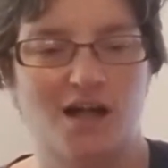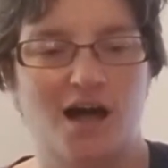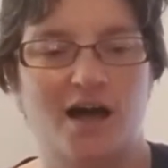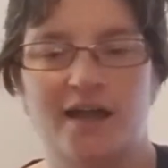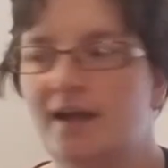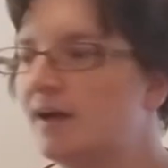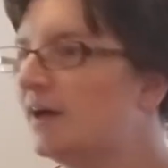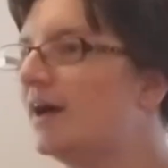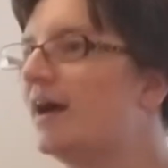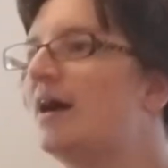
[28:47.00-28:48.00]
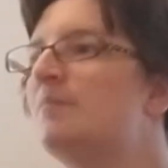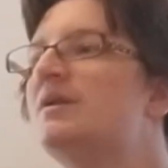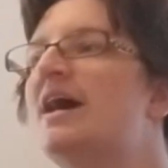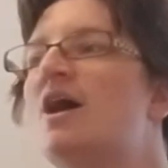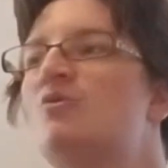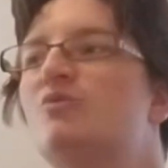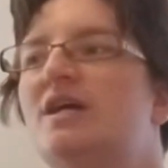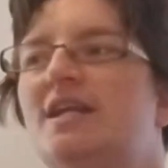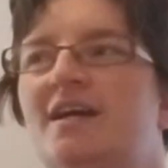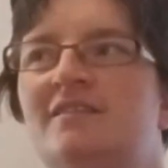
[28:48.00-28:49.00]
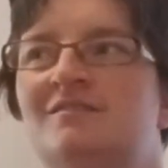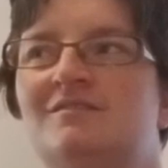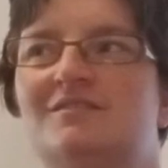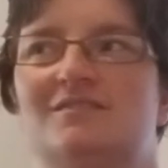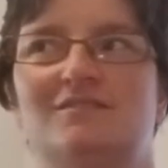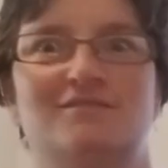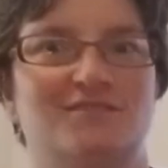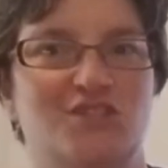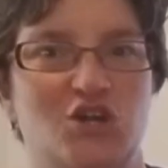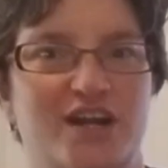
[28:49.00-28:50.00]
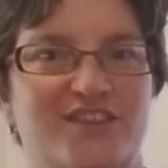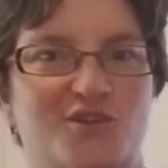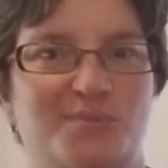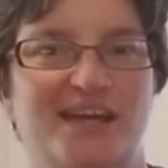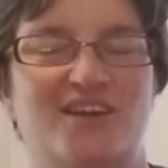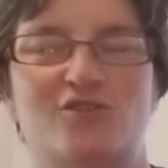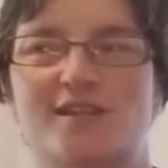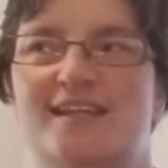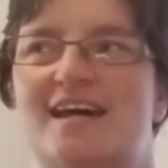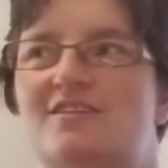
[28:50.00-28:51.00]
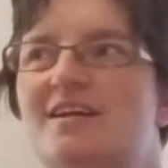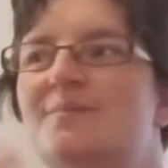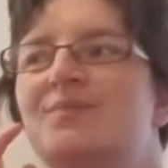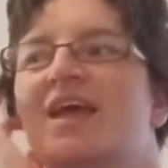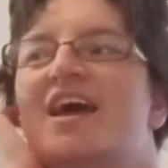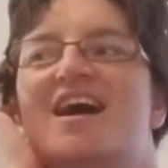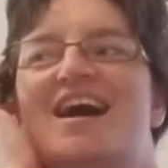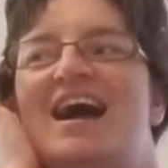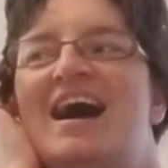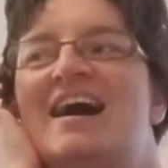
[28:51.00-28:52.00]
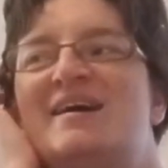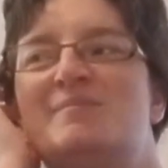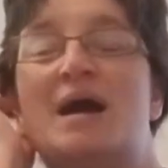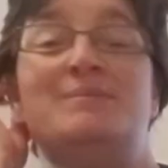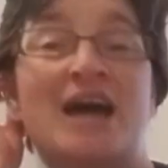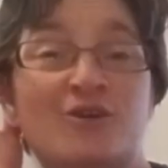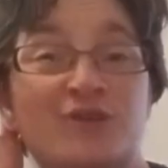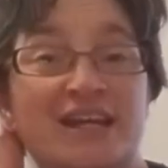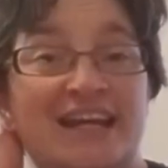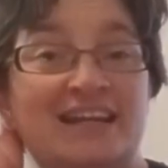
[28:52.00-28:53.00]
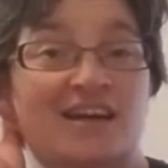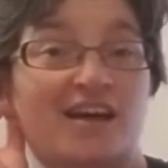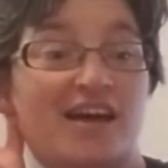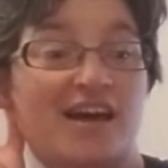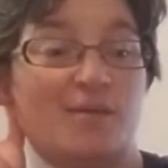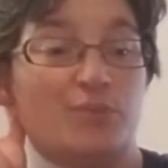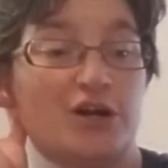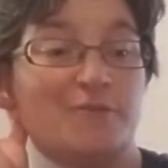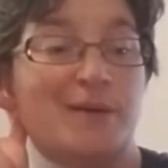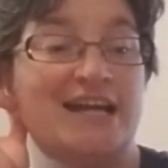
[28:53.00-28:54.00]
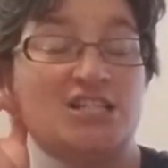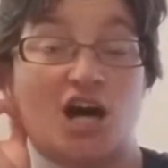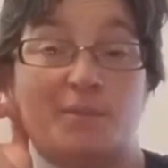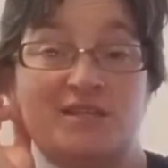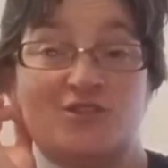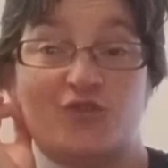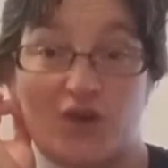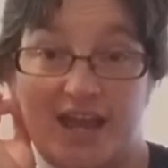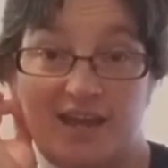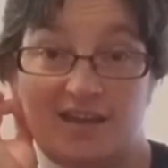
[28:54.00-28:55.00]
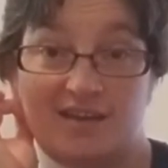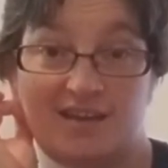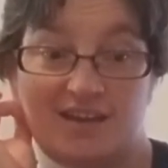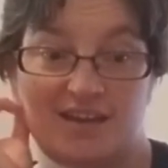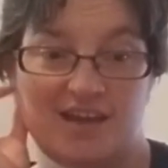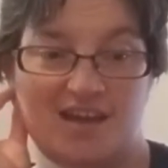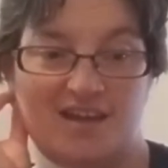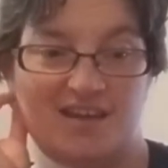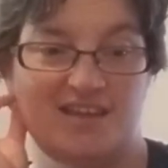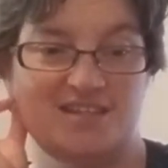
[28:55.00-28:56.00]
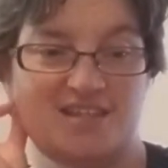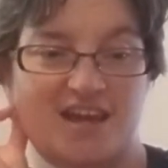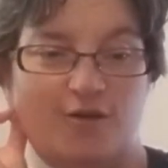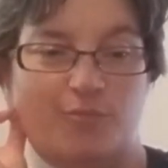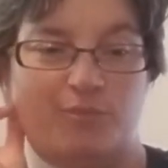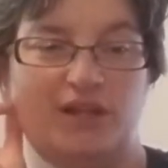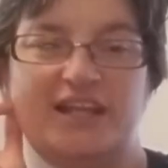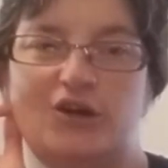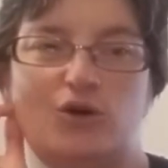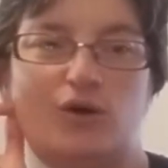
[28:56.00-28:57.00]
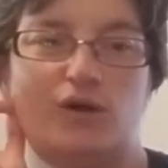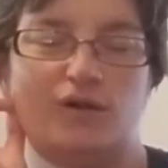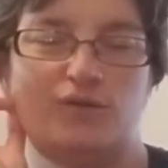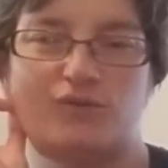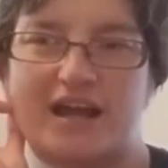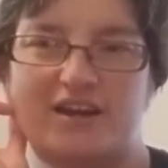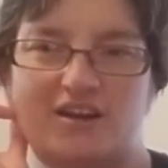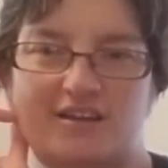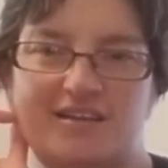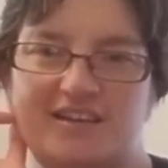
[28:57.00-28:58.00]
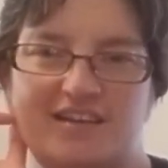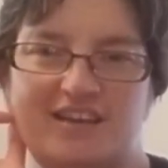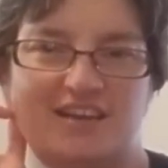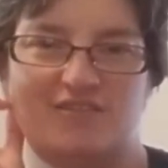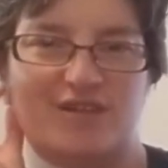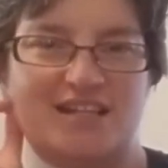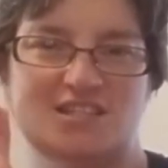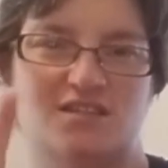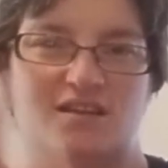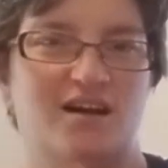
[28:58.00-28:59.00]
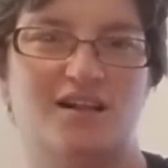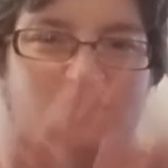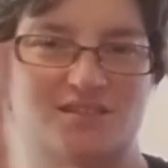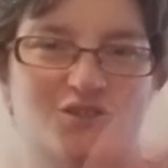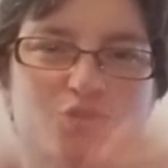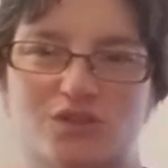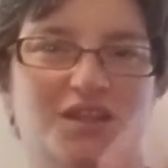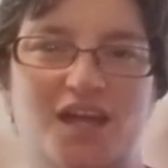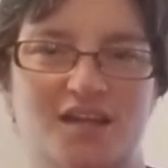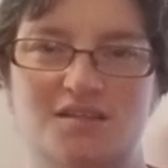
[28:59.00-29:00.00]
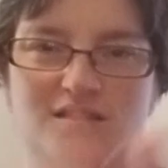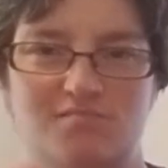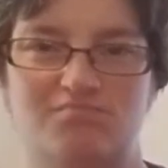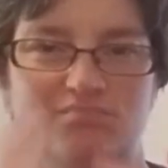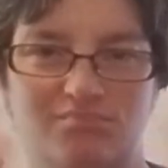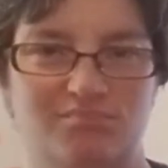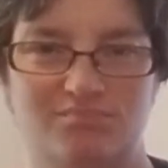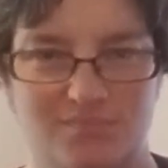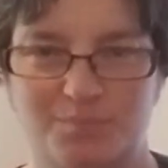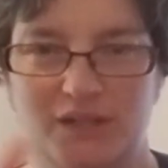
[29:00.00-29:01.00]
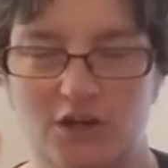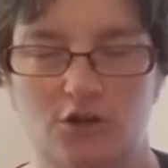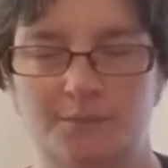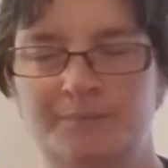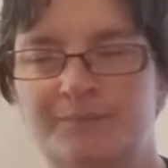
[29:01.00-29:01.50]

I am now reading... Sorry, they're playing really loudly. I'm now reading a book by Thomas Frank. He's a political writer. He writes all things political.